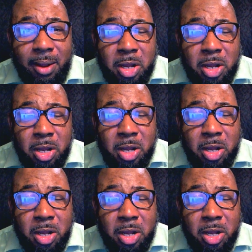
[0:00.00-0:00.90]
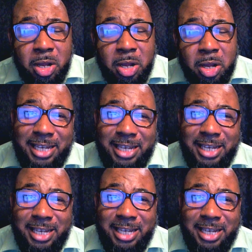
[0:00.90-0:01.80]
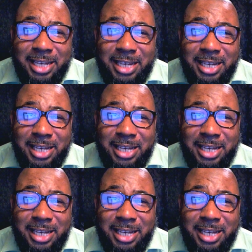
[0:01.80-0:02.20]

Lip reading: Because there's a high chance he did.